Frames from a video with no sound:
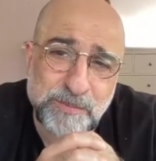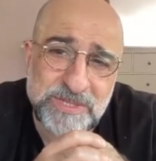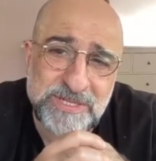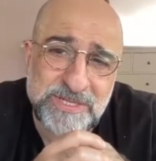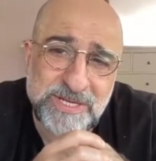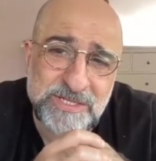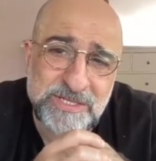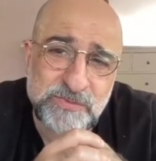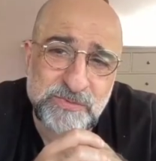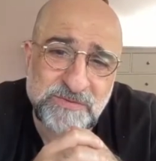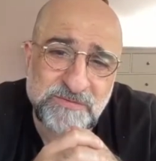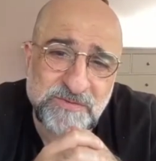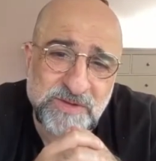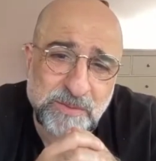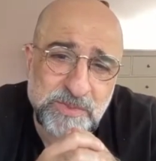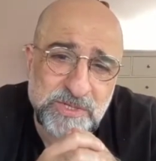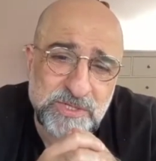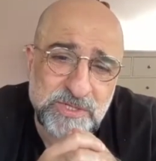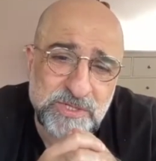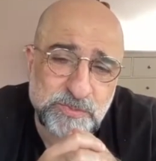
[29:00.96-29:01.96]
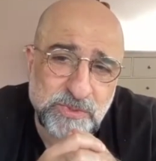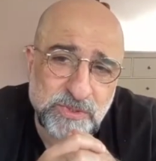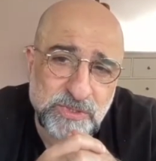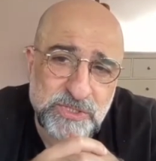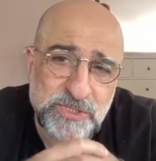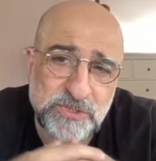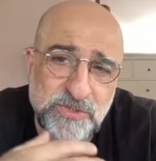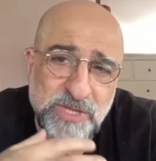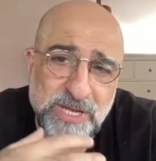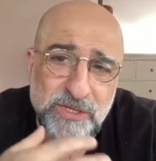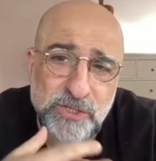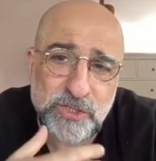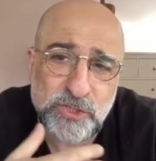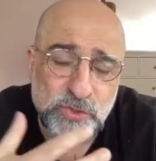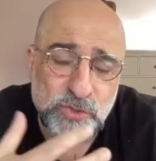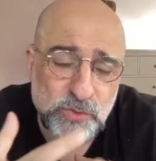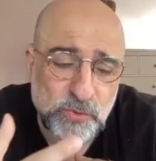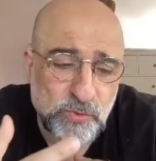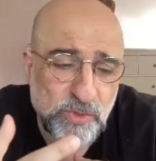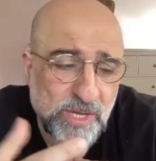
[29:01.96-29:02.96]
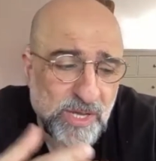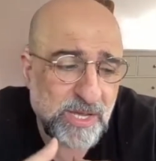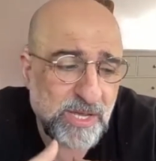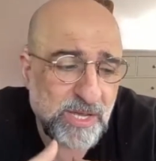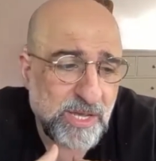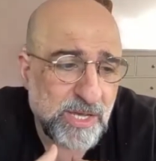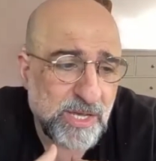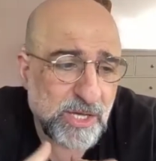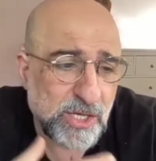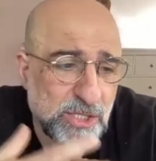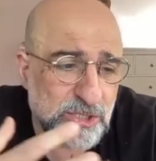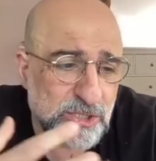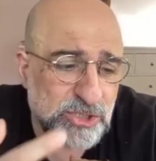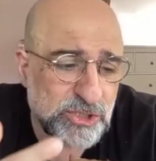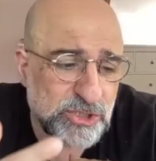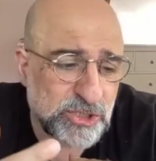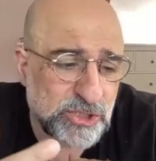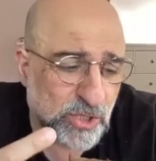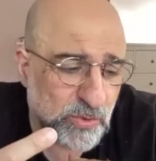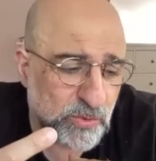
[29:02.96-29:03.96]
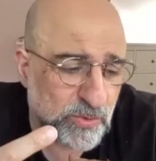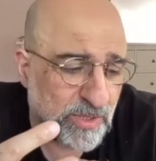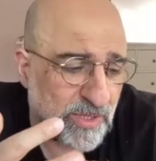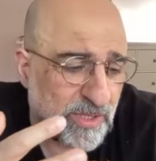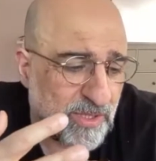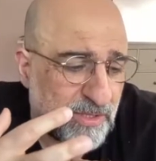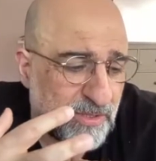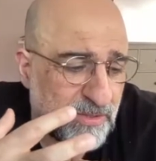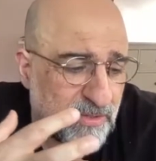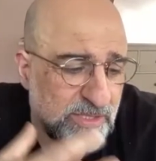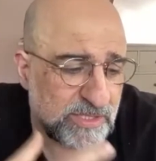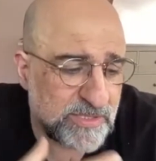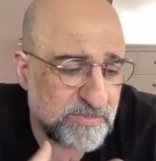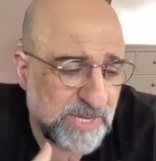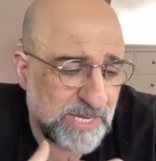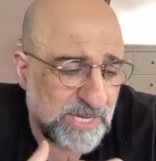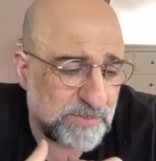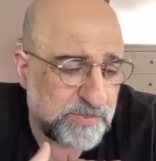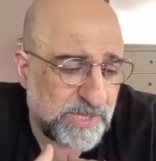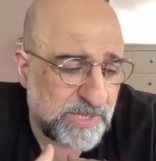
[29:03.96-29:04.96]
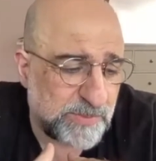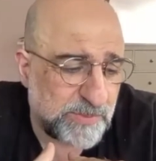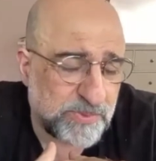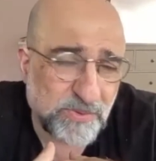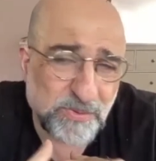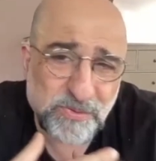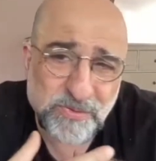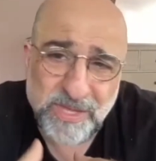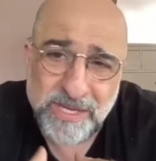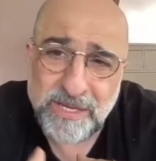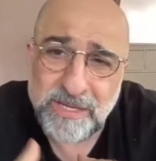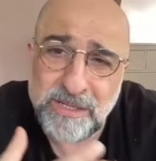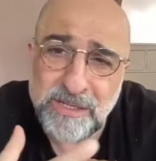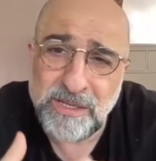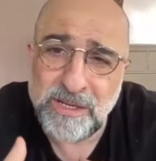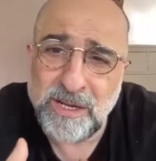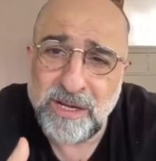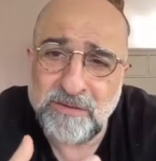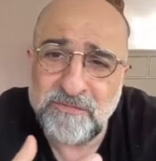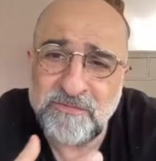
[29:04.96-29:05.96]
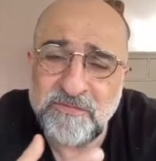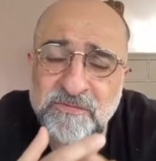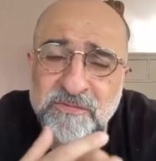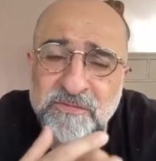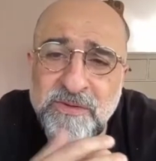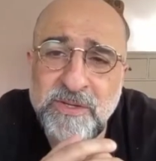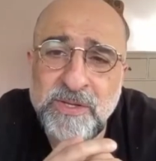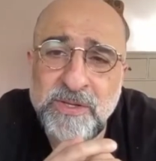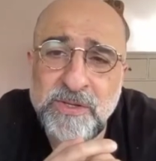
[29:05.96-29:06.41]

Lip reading: of days, read a fabulous book, to then do a show that's made people think and laugh.